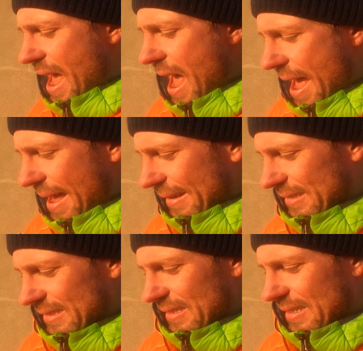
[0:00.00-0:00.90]

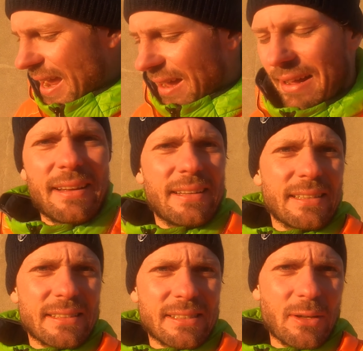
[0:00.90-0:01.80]
And yeah,
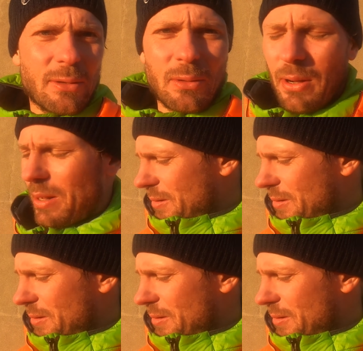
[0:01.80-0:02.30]
so